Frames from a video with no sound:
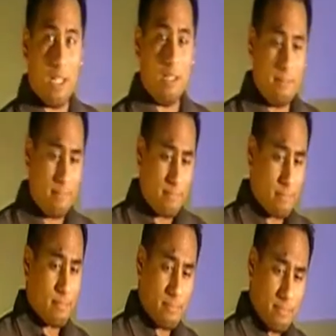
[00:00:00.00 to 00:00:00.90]
bill
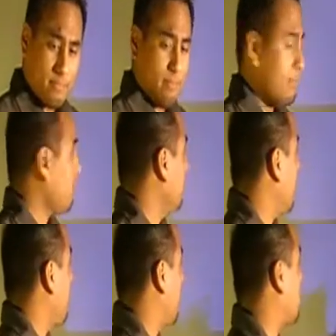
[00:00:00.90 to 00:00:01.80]

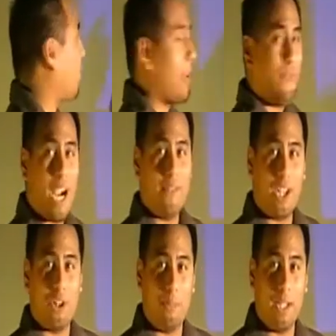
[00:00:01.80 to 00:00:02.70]
plus 1
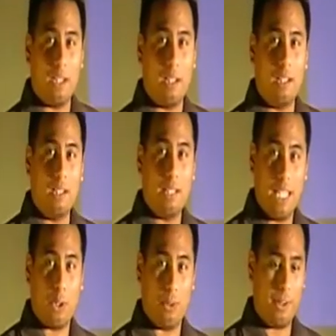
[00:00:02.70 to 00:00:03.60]
$5 bill
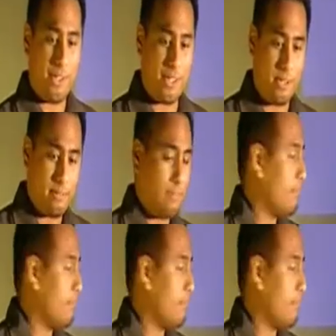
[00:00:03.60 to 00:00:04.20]
equals